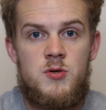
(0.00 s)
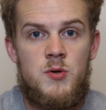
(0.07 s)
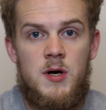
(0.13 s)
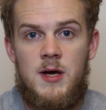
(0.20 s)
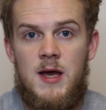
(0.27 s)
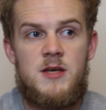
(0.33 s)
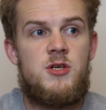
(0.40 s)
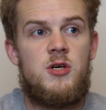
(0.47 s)
So I
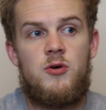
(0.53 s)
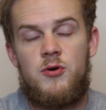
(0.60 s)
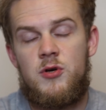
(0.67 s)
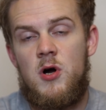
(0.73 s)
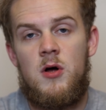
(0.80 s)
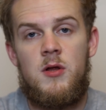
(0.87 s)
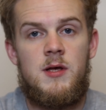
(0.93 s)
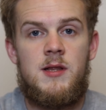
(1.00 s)
guess you could
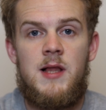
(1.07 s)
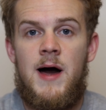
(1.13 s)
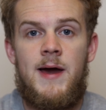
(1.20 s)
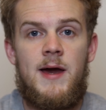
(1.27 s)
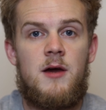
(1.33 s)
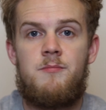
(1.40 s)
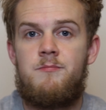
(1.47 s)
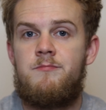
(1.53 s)
call it
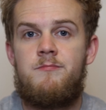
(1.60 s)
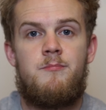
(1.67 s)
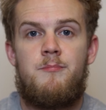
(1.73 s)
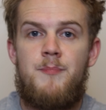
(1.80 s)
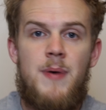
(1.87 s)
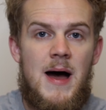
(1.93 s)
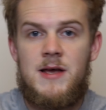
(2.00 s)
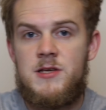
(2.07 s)
like
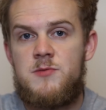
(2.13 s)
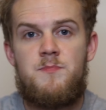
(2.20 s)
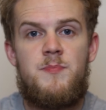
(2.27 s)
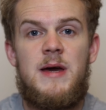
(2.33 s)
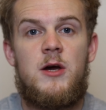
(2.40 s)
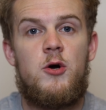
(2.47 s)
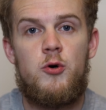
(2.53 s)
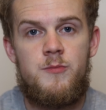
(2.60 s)
Pat's
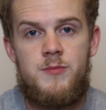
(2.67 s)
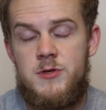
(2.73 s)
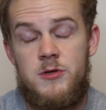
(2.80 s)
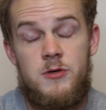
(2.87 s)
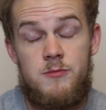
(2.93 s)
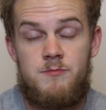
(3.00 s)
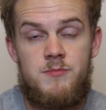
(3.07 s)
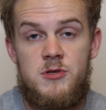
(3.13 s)
Pickups
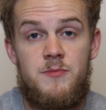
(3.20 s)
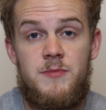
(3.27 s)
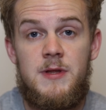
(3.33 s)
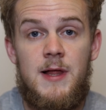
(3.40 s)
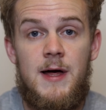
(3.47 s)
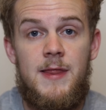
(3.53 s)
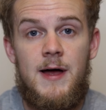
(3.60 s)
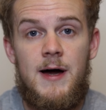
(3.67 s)
or something
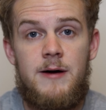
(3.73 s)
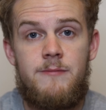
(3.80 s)
like